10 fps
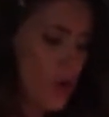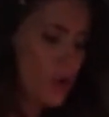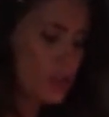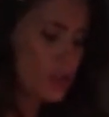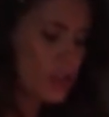
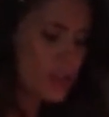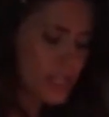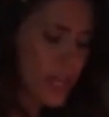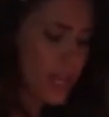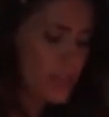or to your
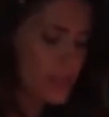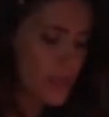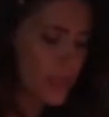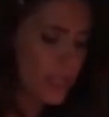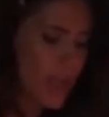
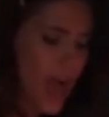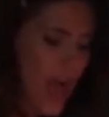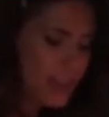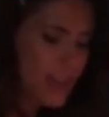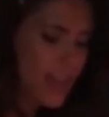taste really. I